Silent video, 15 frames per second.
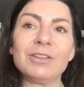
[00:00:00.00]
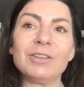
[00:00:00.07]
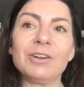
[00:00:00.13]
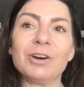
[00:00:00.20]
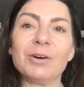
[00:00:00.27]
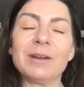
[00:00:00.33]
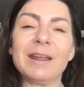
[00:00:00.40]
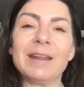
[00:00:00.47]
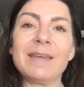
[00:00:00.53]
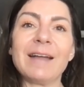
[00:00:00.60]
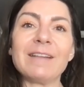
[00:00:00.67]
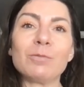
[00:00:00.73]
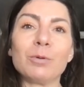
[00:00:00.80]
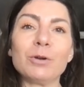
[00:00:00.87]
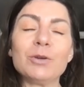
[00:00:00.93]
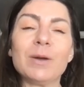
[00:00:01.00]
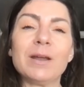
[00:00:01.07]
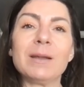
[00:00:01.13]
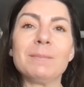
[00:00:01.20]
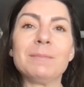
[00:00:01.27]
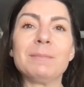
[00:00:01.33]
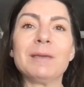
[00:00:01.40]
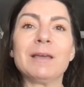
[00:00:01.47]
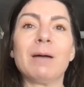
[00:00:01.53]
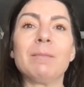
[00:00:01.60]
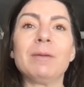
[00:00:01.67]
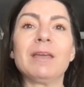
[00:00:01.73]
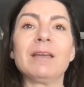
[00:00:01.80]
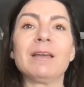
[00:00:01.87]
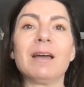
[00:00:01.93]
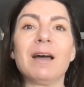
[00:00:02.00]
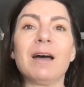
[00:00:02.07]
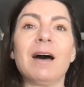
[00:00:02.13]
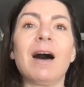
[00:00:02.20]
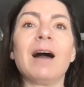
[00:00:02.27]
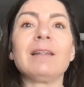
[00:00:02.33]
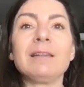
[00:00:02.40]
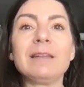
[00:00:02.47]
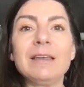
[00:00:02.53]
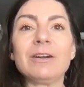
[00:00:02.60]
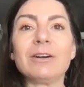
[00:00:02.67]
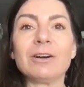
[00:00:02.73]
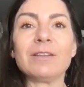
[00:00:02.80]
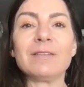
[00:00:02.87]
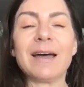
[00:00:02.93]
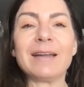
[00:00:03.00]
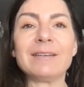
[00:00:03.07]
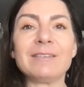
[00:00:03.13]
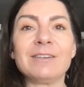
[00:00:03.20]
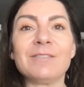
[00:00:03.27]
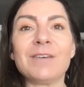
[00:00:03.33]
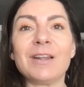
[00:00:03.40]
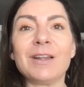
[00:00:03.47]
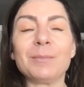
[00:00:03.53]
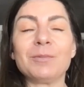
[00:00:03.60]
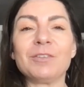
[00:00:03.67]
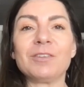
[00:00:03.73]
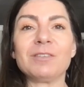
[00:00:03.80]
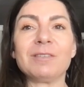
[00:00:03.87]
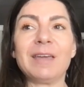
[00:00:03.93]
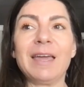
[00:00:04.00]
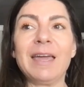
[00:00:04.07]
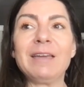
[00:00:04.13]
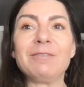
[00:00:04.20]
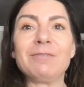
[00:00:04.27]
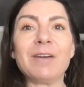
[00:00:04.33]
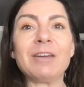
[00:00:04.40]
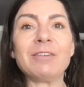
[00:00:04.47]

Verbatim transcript: you know, and, that's where you end up becoming a leader that develops a,